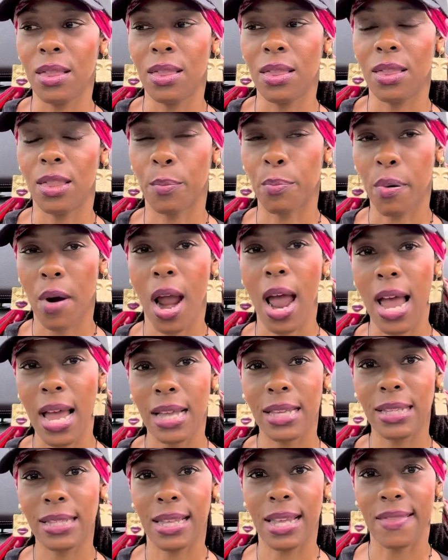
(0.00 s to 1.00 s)
the
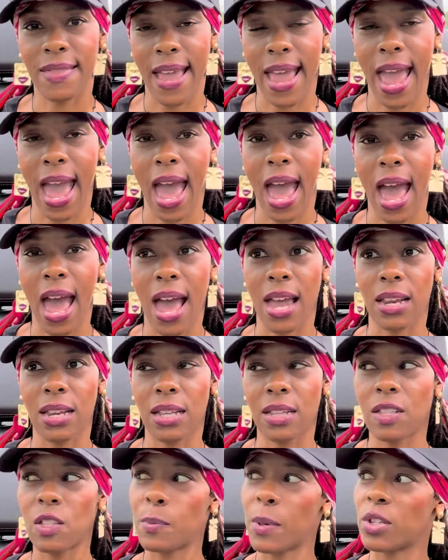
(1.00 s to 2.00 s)
prize that they had,
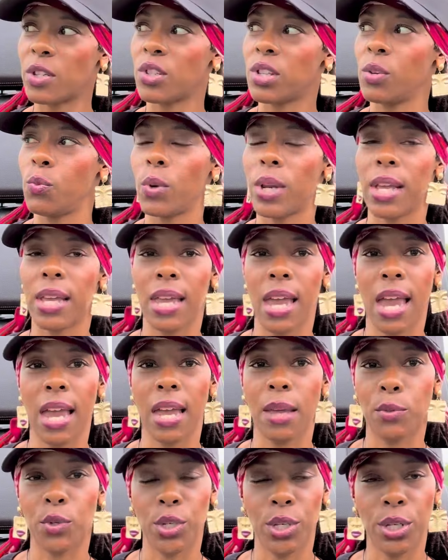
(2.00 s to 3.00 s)
especially when it
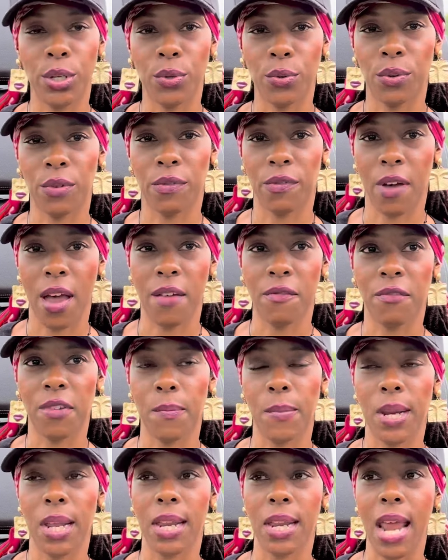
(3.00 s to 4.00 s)
came to you, Divine
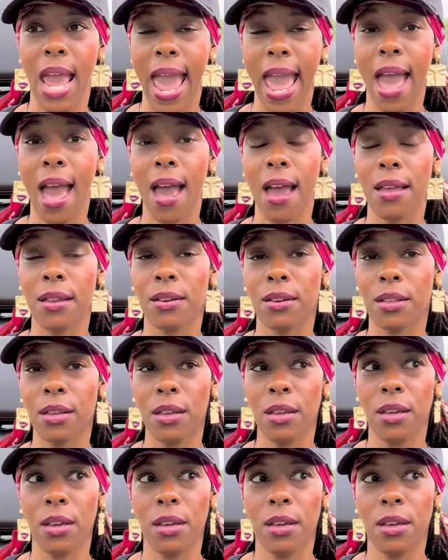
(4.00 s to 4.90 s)
Feminine, and